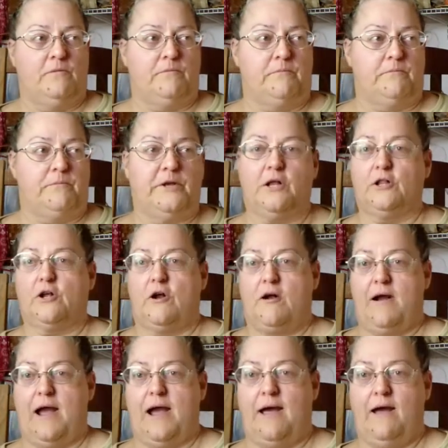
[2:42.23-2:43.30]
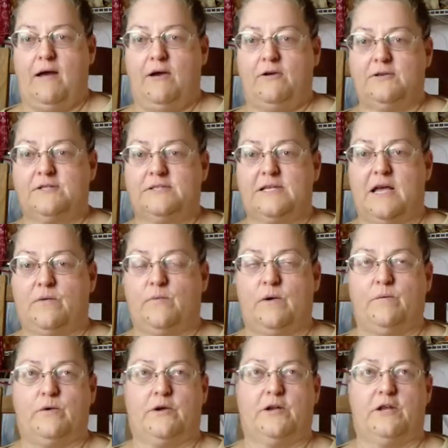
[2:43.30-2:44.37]
build our house, and we
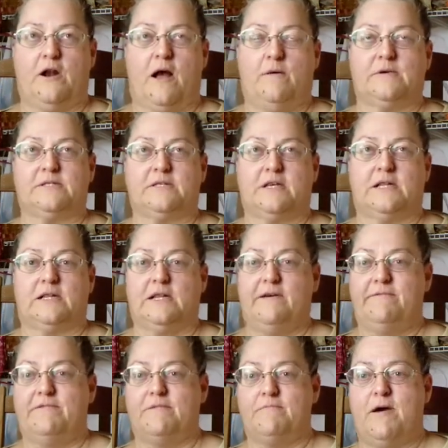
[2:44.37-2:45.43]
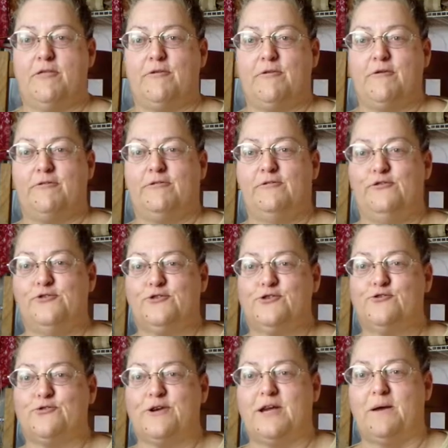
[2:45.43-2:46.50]
were going to, you know, I was going to live the Mother Earth News
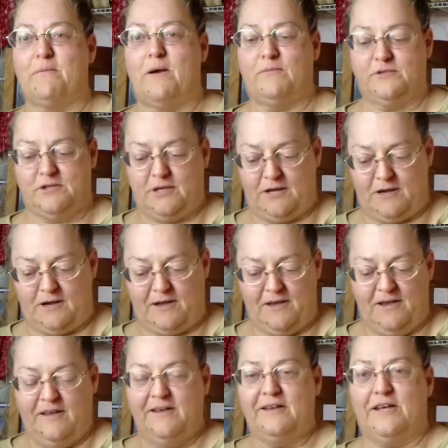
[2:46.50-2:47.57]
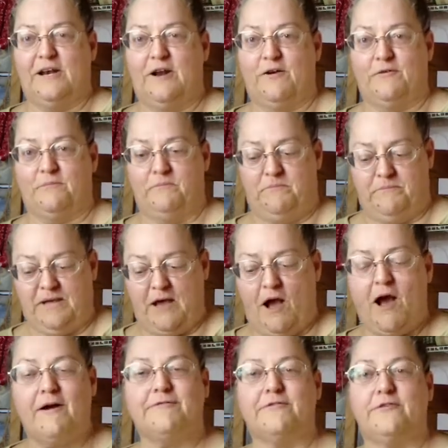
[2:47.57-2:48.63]
dream. I was going to, you know, be
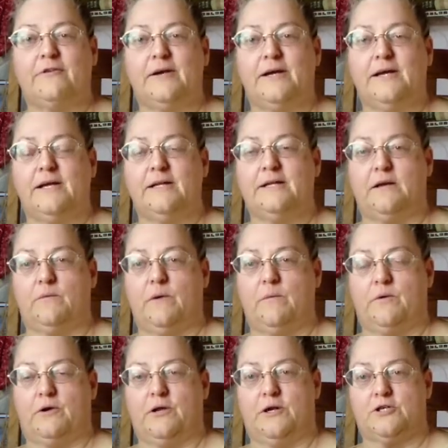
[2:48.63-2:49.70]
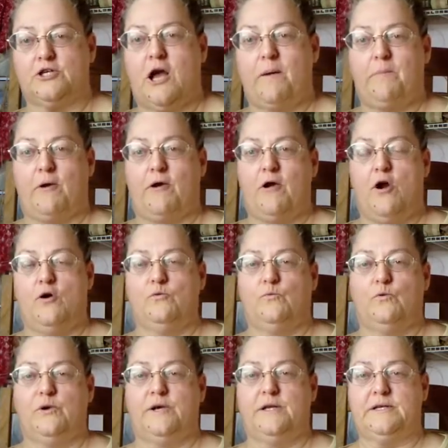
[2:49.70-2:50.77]
off grid, and we were going to chop our own
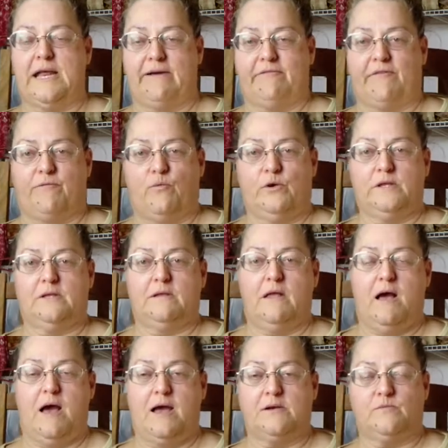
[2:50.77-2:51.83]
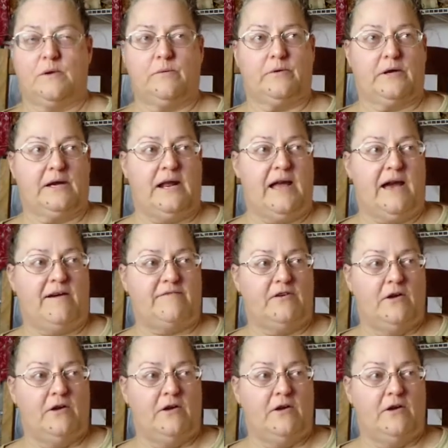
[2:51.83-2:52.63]
wood and have a wood lot. We were going to have